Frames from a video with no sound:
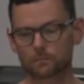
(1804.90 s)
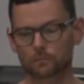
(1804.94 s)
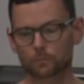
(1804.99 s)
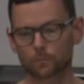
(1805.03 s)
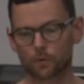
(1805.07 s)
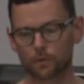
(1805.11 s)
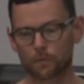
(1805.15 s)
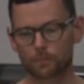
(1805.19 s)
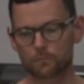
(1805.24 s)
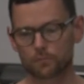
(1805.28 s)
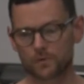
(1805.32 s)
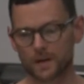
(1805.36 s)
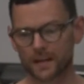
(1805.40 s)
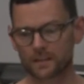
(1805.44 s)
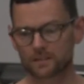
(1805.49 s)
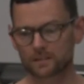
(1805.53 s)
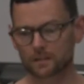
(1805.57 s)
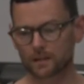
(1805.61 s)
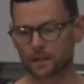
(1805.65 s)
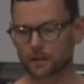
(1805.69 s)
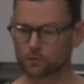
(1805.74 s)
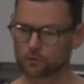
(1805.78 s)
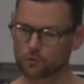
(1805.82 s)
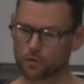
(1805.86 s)
with
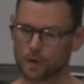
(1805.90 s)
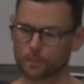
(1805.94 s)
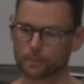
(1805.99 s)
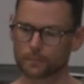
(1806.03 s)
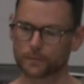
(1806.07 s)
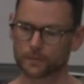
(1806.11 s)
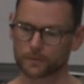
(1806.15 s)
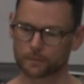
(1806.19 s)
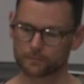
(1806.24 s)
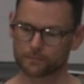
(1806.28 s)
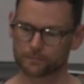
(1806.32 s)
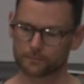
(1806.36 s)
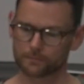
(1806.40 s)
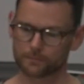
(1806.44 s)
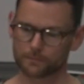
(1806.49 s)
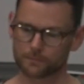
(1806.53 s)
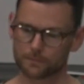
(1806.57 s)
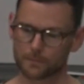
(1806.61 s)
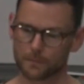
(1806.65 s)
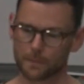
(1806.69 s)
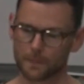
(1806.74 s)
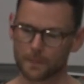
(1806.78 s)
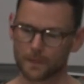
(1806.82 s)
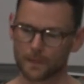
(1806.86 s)
Brexit and Trump.
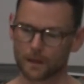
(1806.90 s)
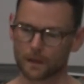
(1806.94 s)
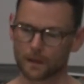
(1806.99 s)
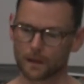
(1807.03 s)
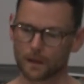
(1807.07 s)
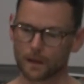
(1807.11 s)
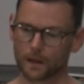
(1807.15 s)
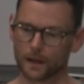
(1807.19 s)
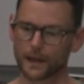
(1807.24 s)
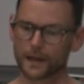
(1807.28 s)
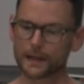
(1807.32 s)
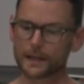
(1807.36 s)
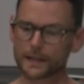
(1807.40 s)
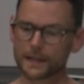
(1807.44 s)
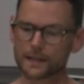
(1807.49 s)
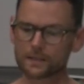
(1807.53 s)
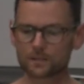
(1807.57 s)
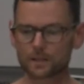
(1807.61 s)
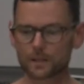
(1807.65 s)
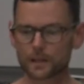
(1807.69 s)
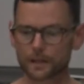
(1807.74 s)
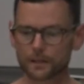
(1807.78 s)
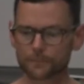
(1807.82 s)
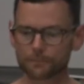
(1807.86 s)

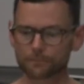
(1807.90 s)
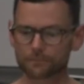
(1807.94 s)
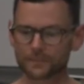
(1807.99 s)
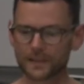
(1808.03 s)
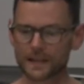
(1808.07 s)
Initially,